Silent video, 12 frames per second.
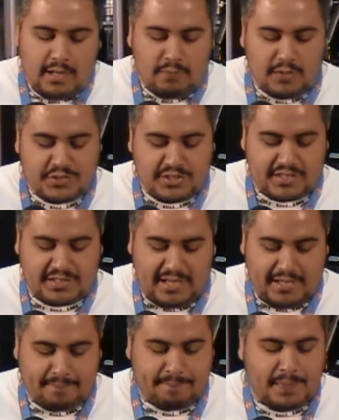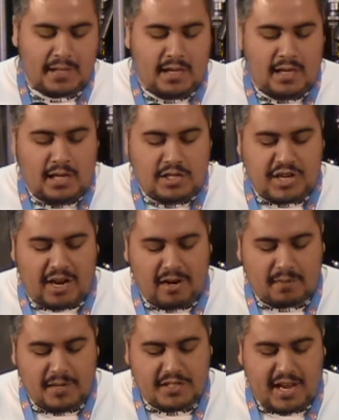Verse 16.
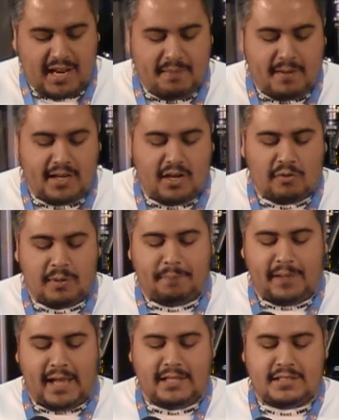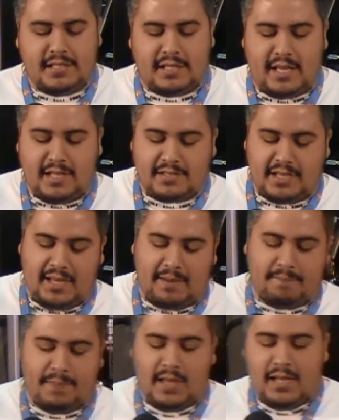Shadrach, Meshach, and Abednego replied to
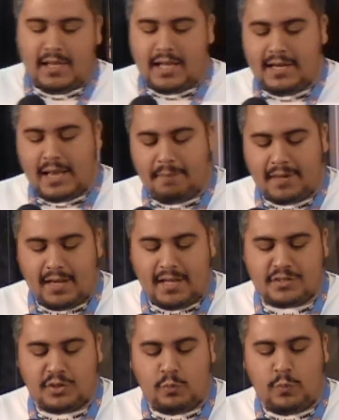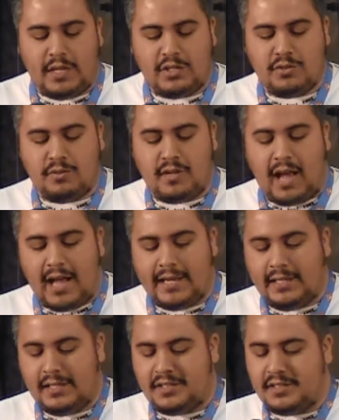him, King Nebuchadnezzar, we do
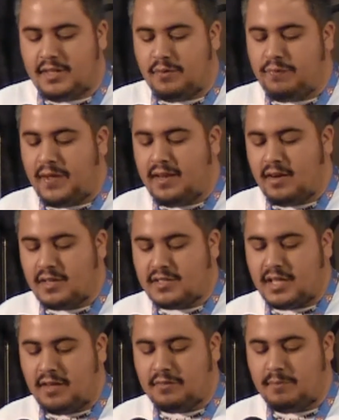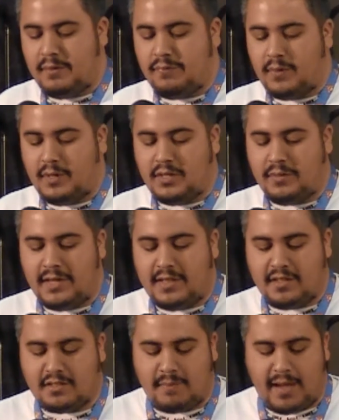not need to defend ourselves before you in
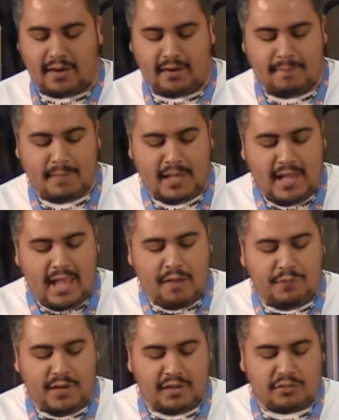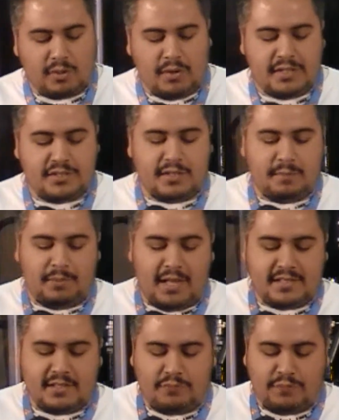this matter. If we are thrown into the
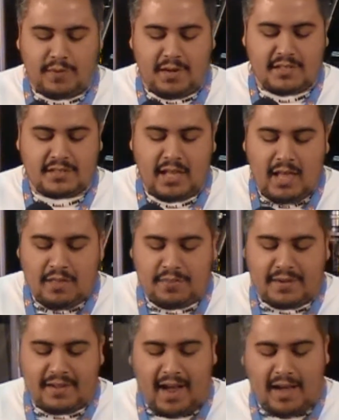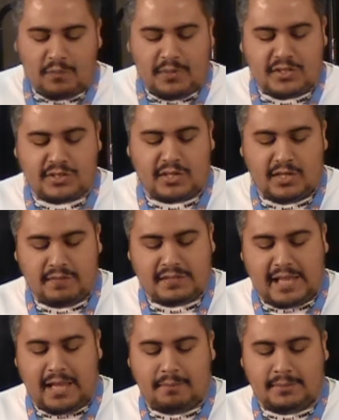blazing furnace, the God we serve is
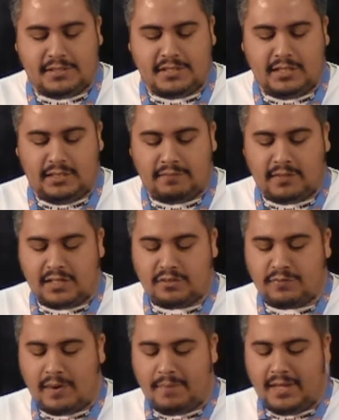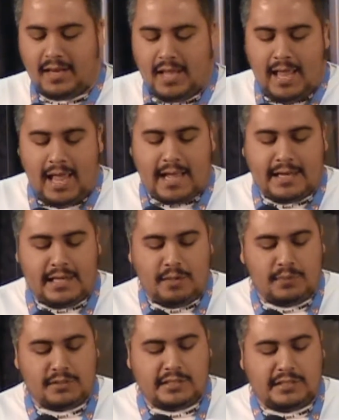able to deliver us from it, and he
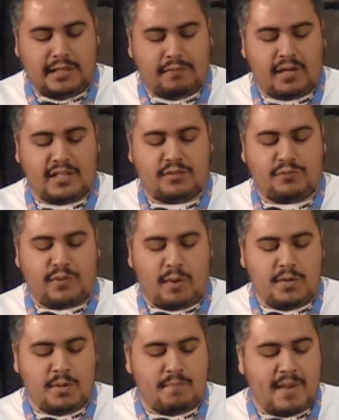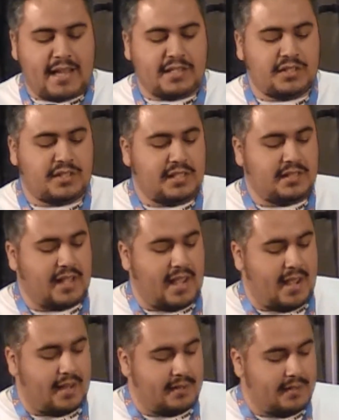will deliver us from your majesty's
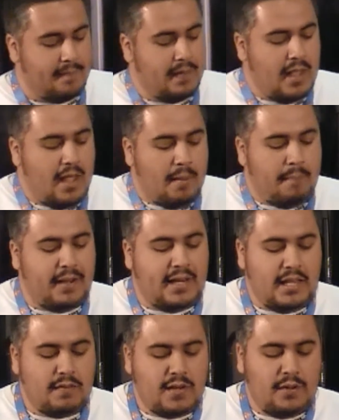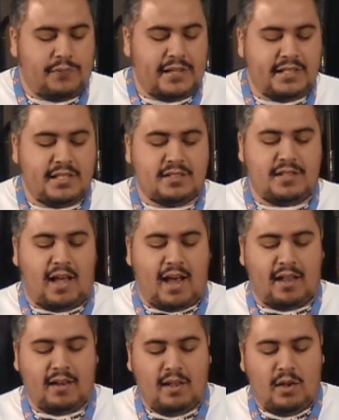hand. But even if he does
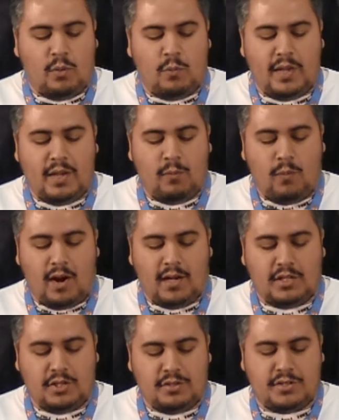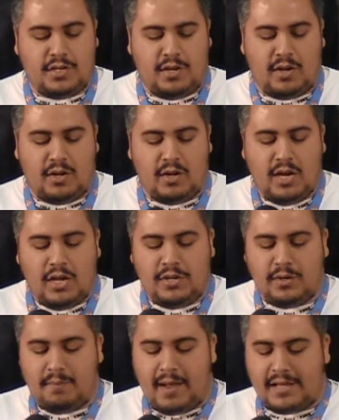not, we want you to know,
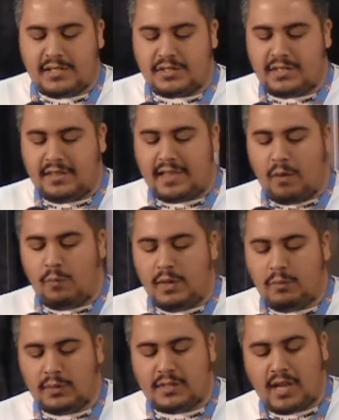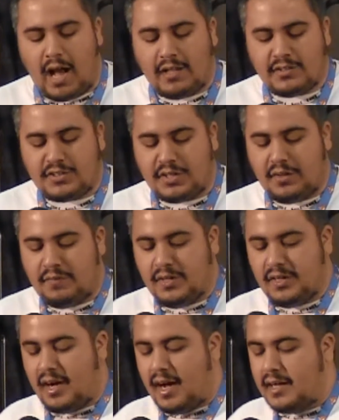your majesty, that we will not serve
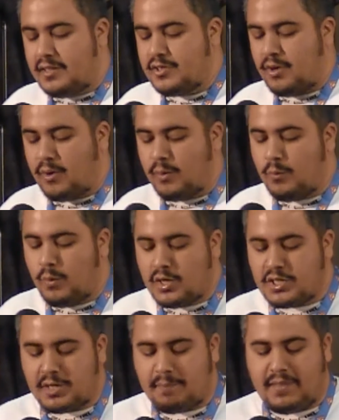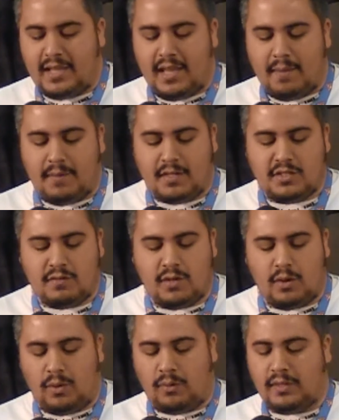your gods or worship the image of
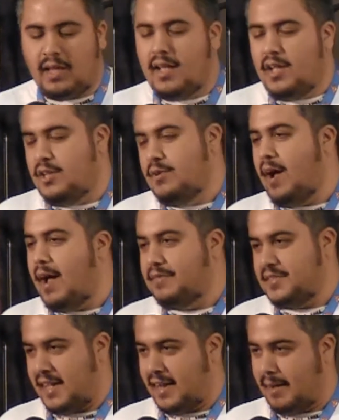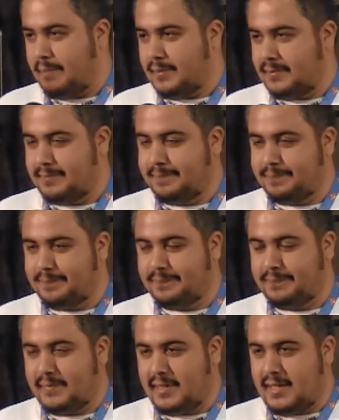gold you have set
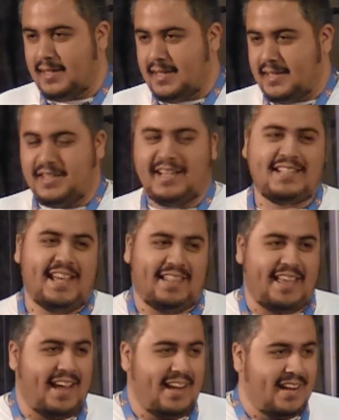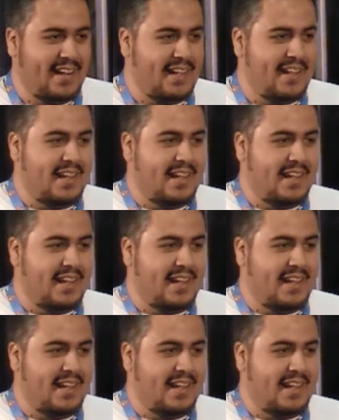up. Do you guys get that?